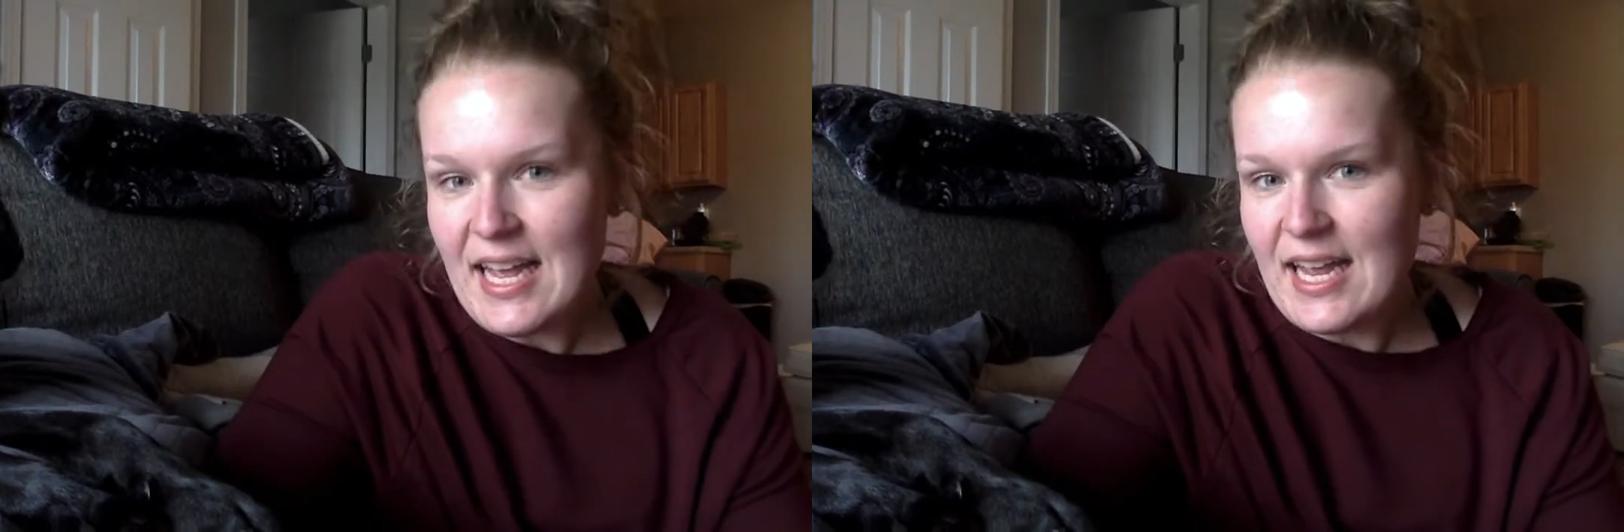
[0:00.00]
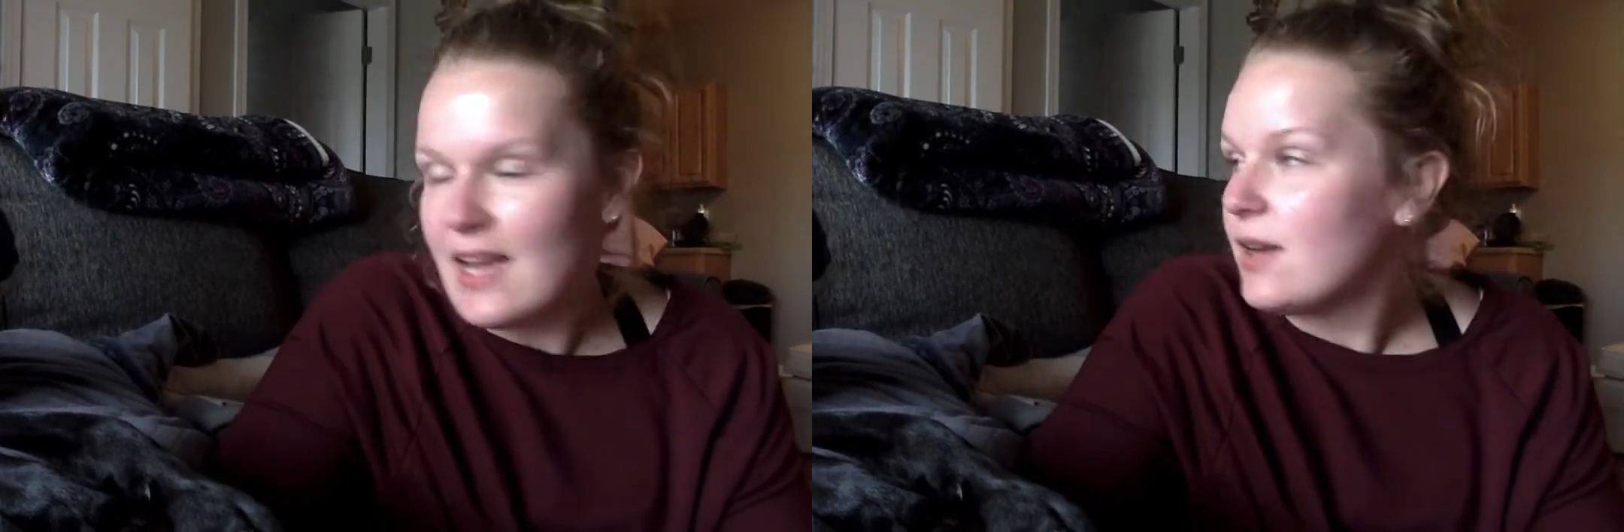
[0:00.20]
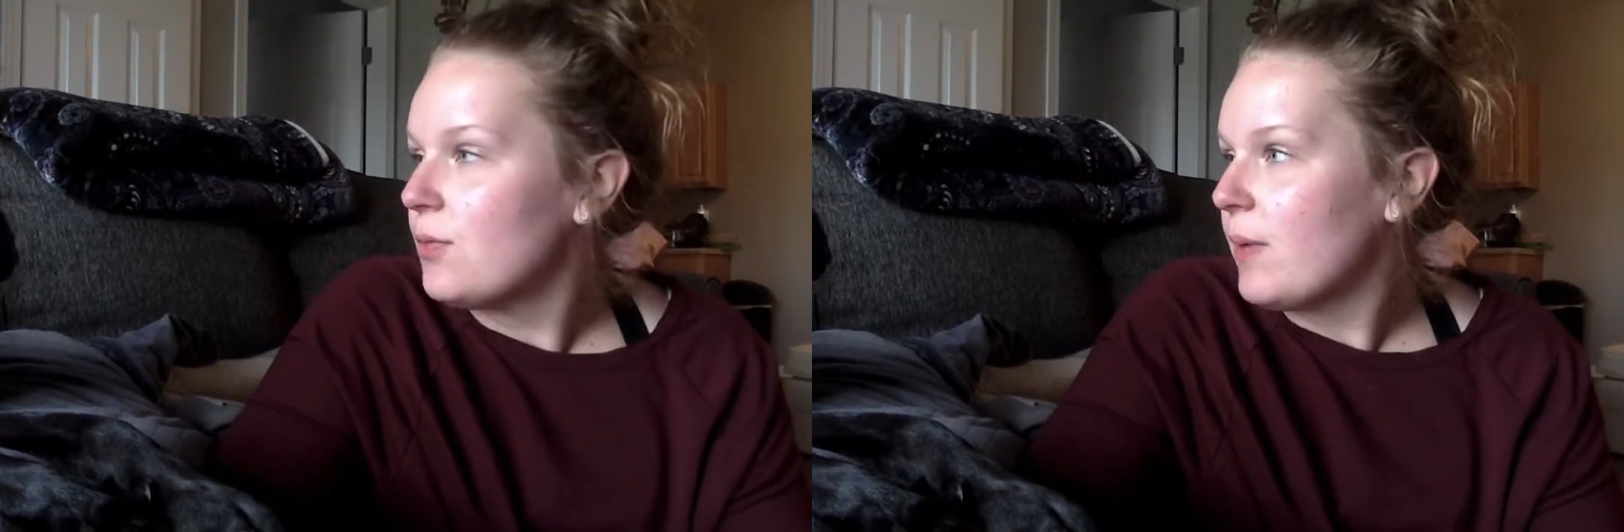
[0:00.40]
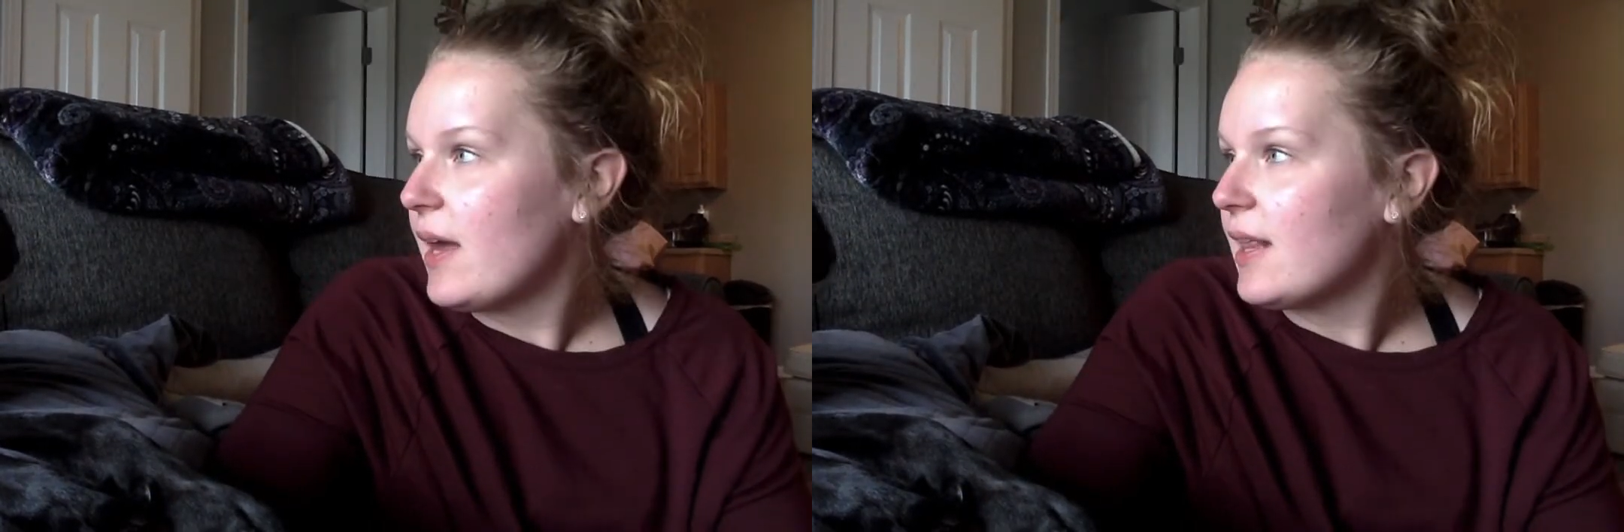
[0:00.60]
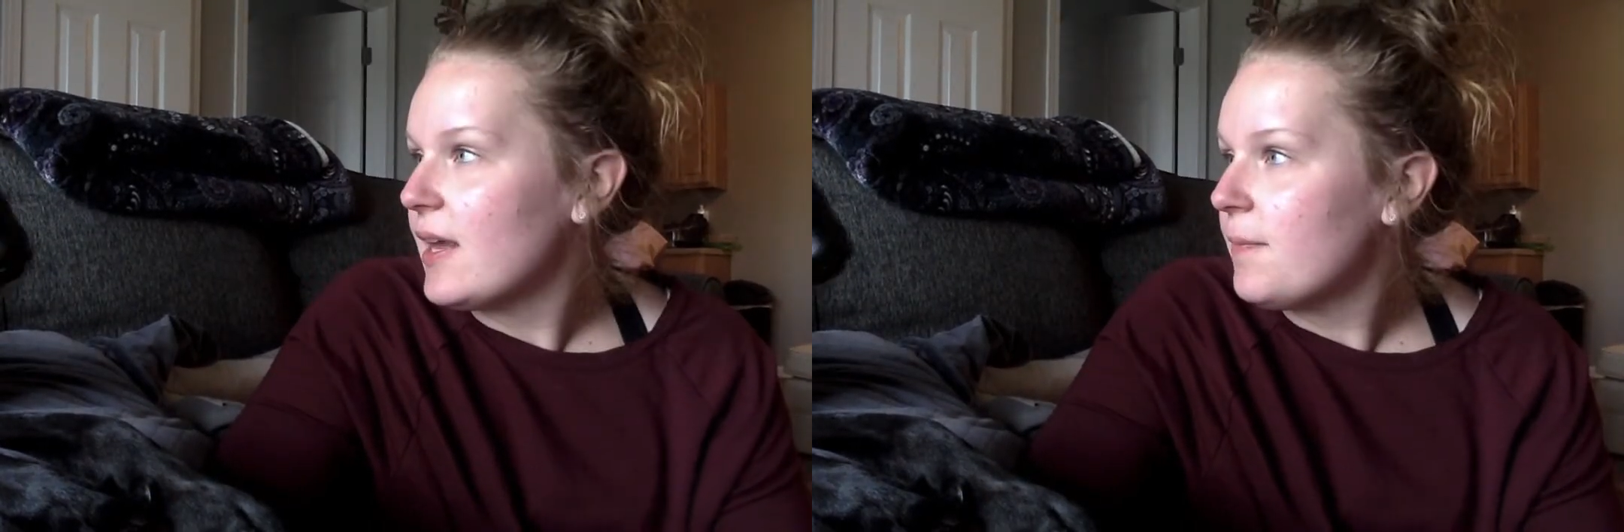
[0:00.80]
and
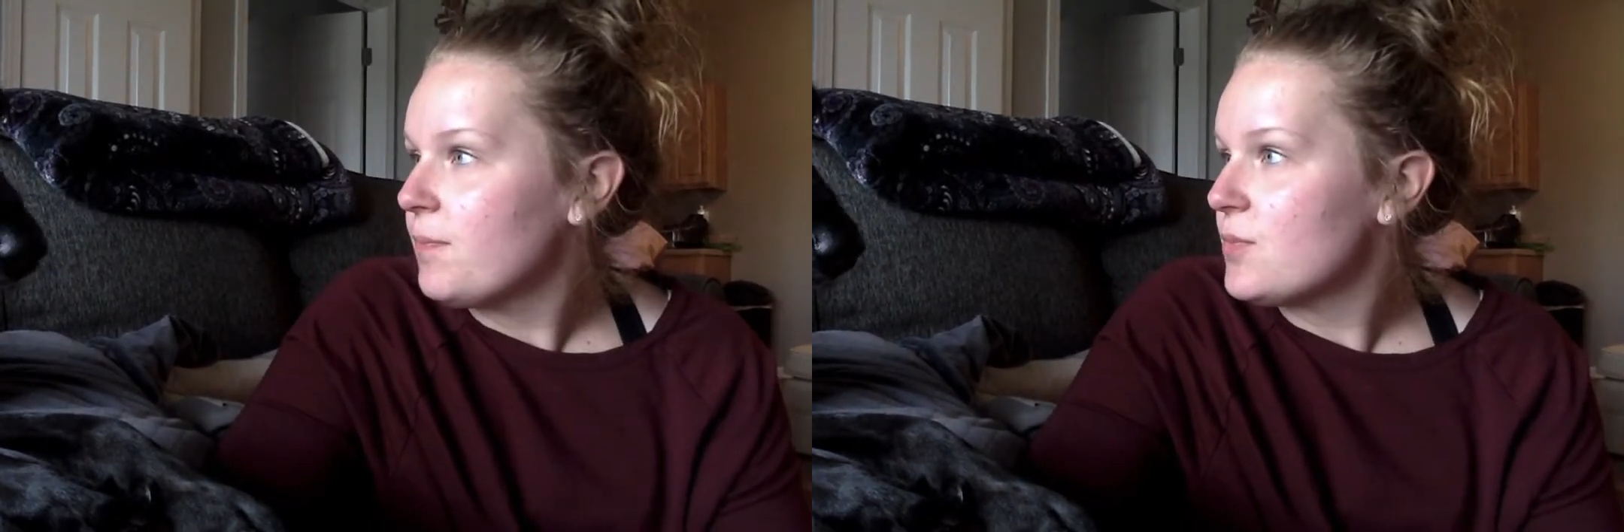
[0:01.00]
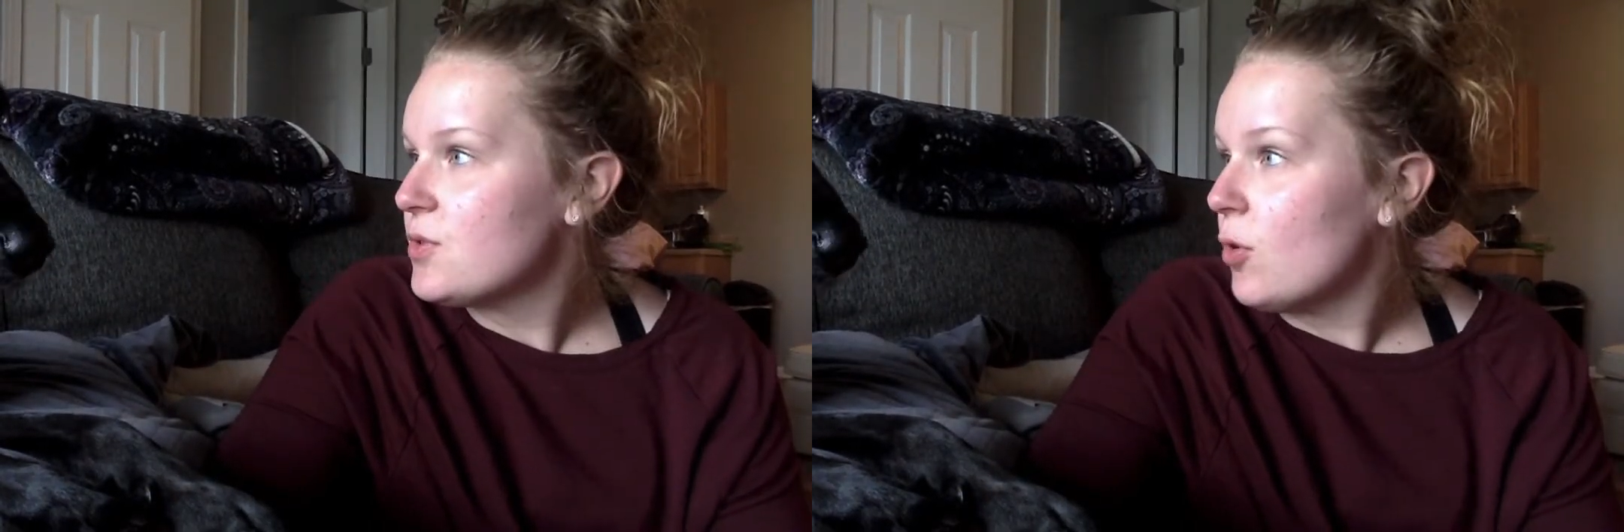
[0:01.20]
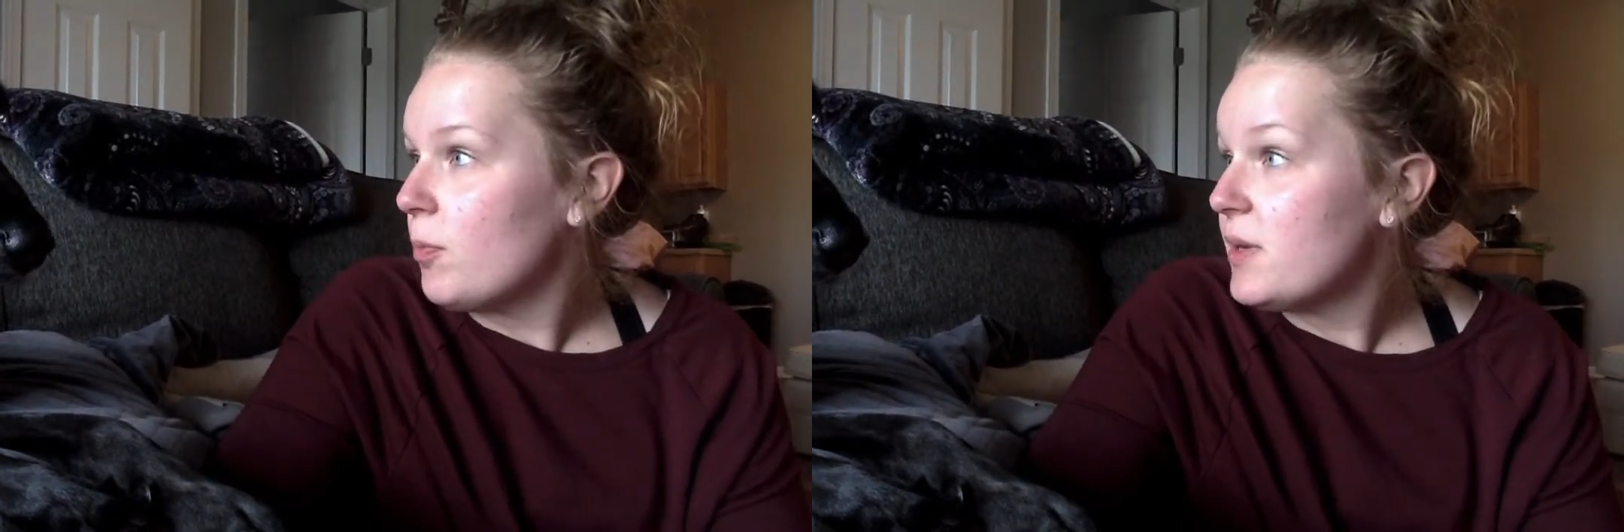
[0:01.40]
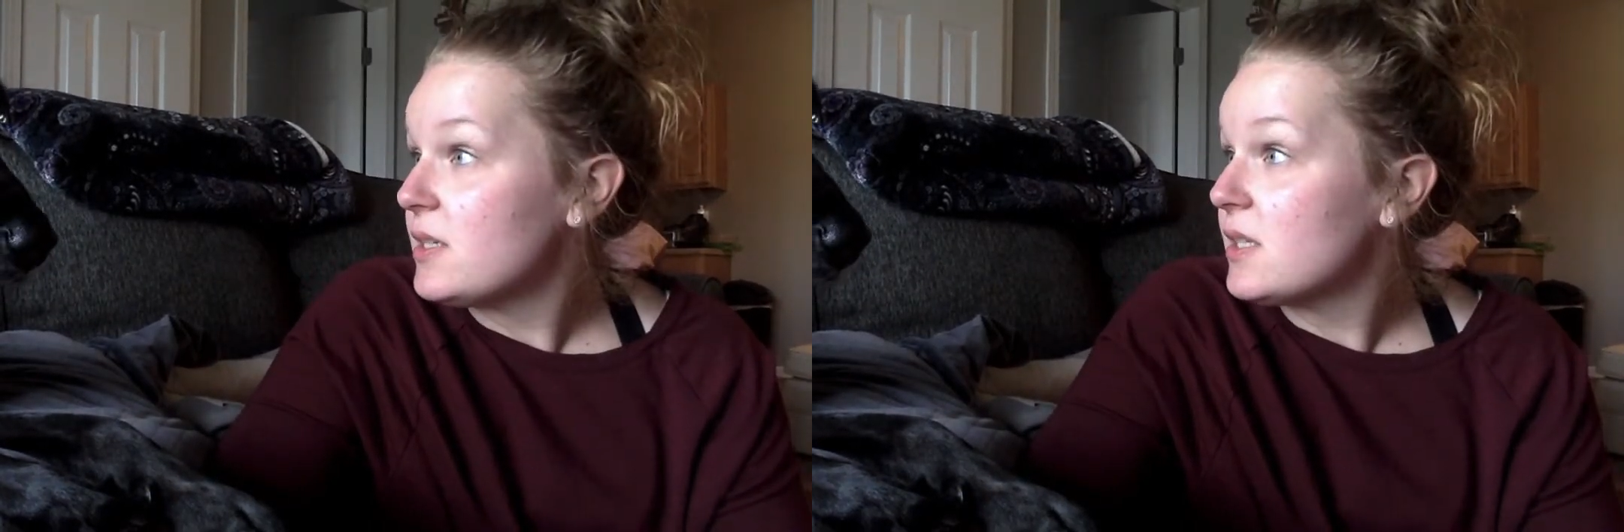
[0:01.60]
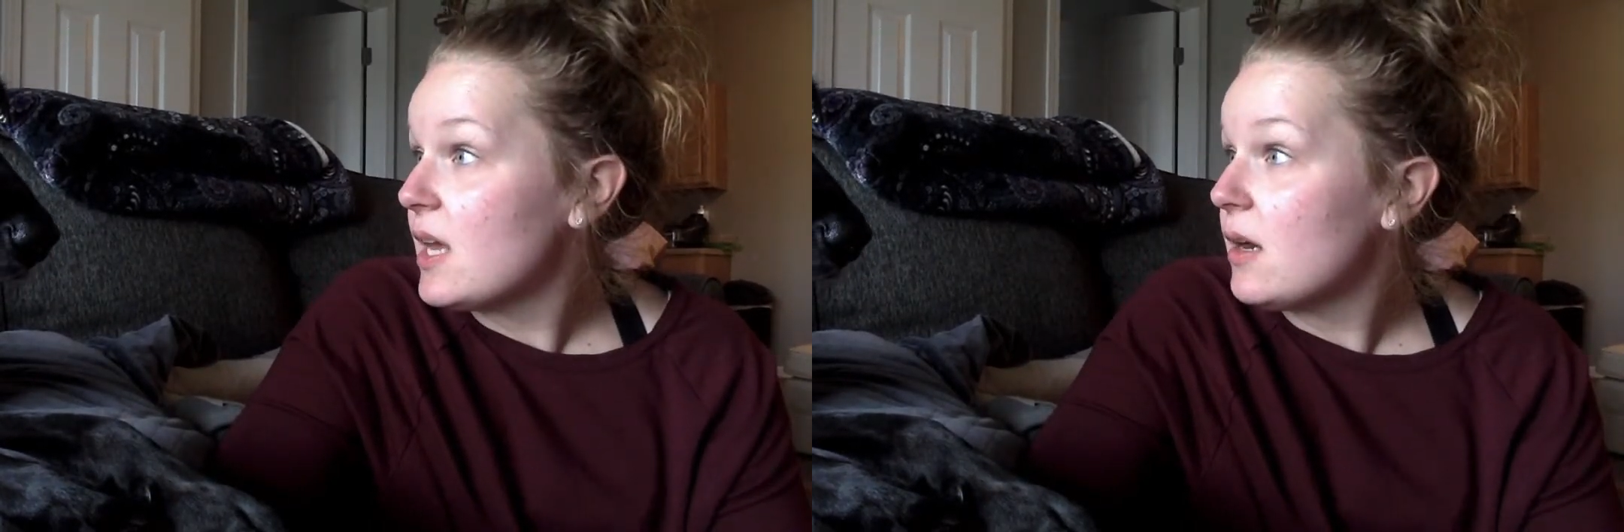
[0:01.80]
Rylee don't be
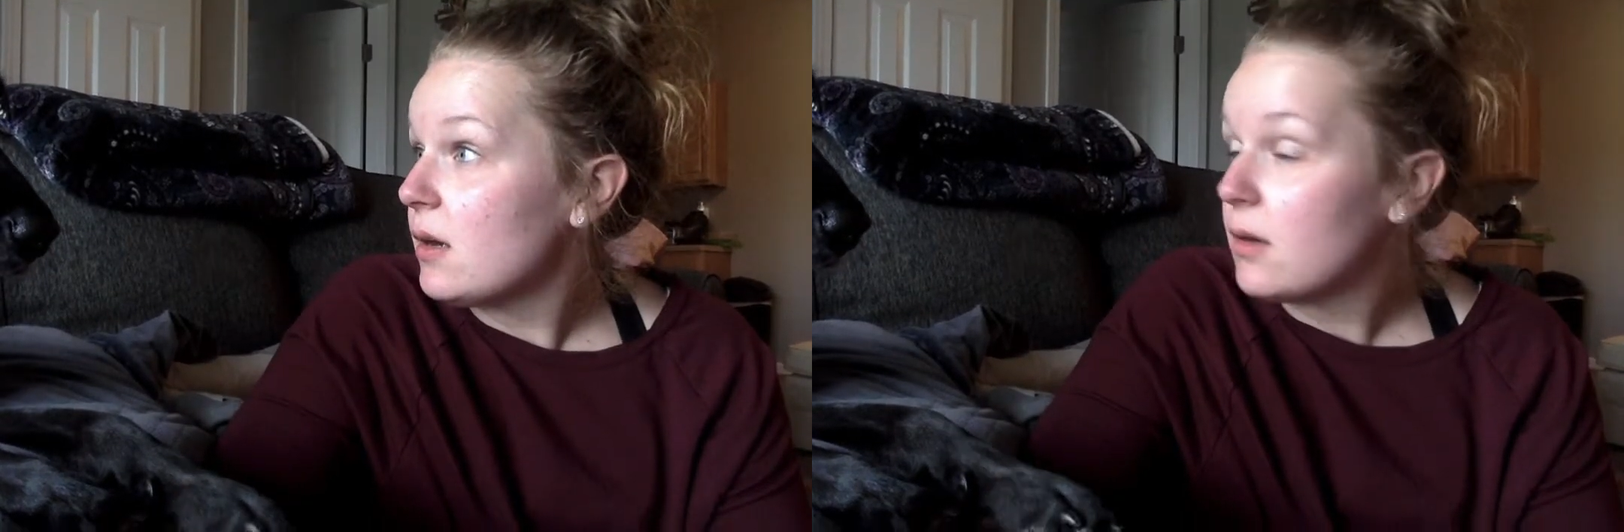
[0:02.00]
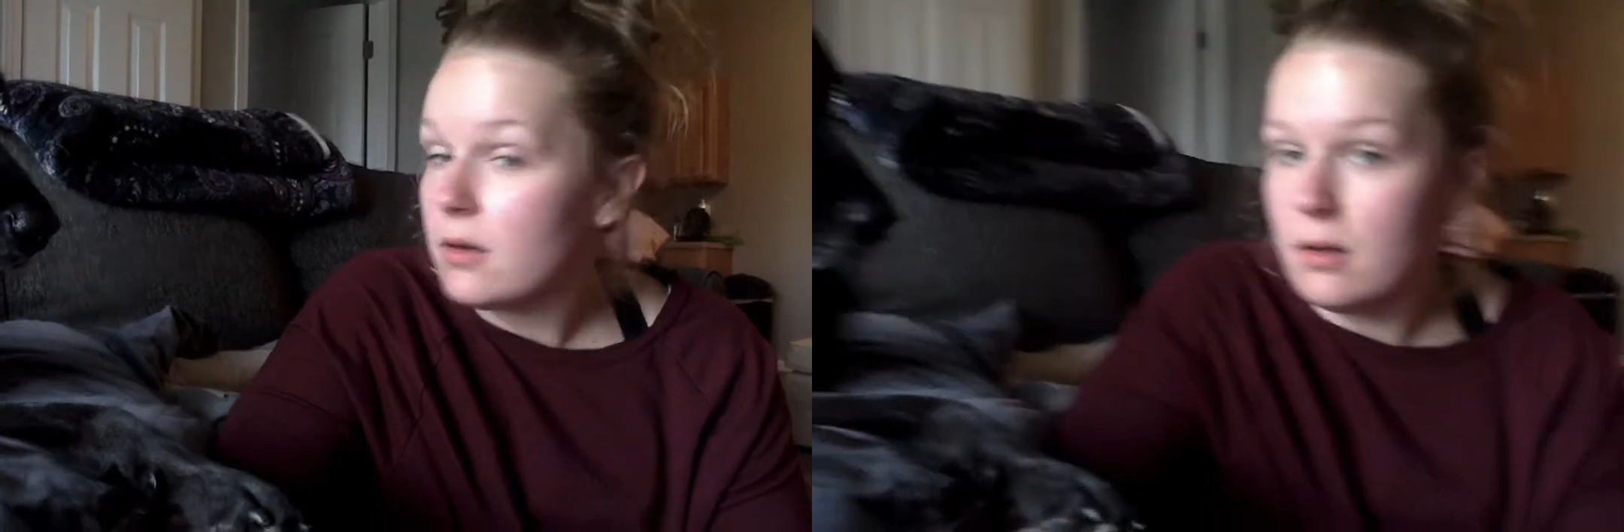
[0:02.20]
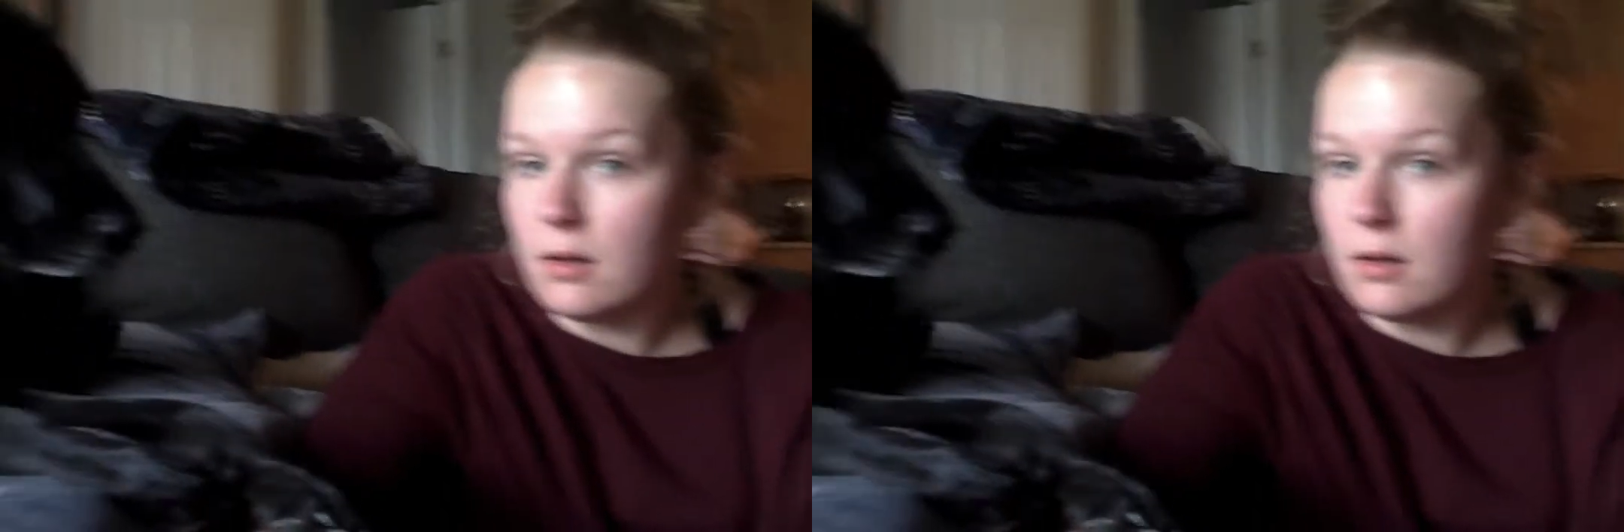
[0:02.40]
scared.